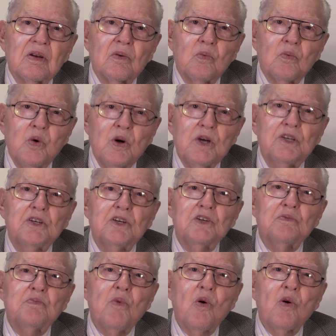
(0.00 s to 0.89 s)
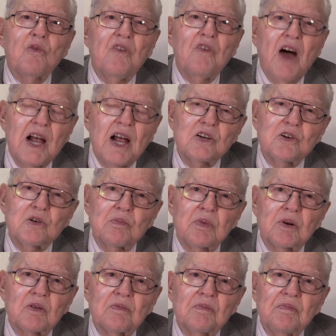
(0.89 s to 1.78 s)
Which is more
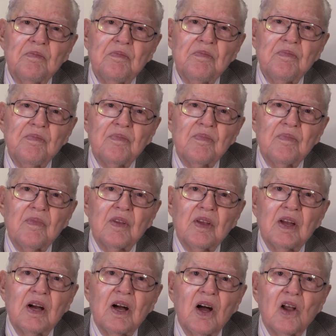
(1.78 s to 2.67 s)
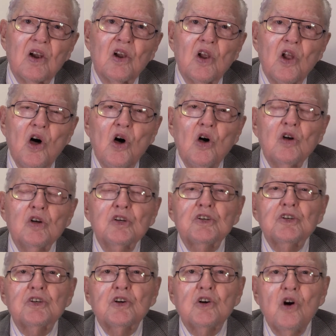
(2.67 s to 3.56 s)
valuable, a
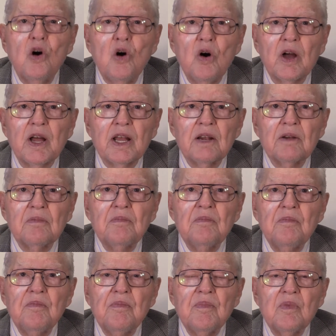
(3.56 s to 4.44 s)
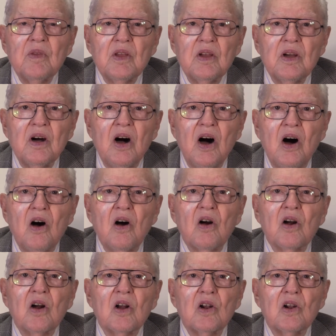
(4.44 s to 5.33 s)
lost coin
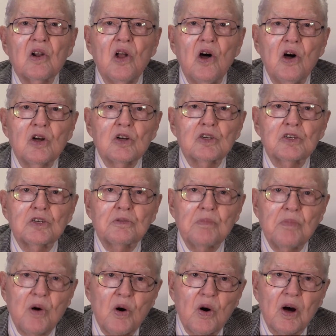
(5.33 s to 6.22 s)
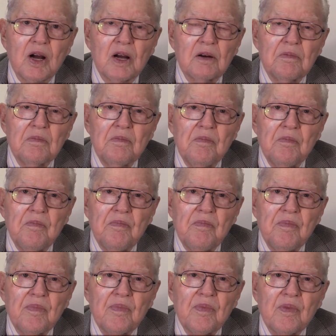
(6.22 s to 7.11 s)
or a lost boy?
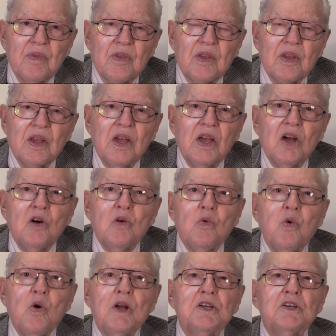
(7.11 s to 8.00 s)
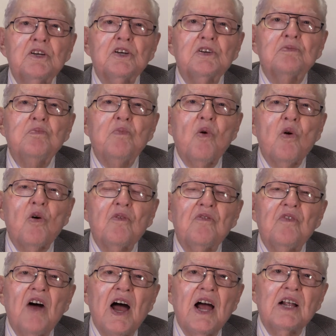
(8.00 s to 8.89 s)
Which is more
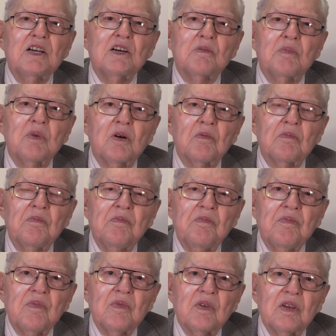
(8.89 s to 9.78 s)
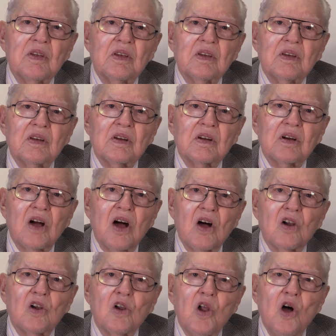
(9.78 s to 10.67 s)
valuable,
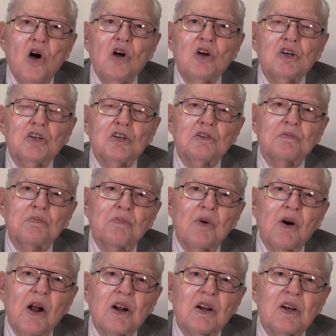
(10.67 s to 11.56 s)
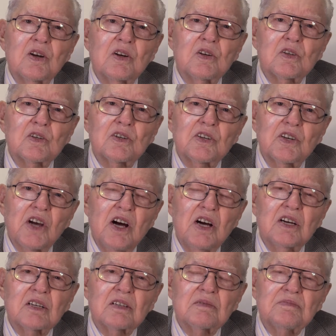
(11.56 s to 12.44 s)
a lost prodigal
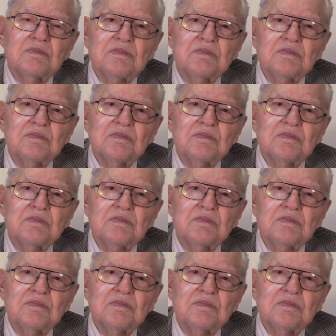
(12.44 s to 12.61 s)
son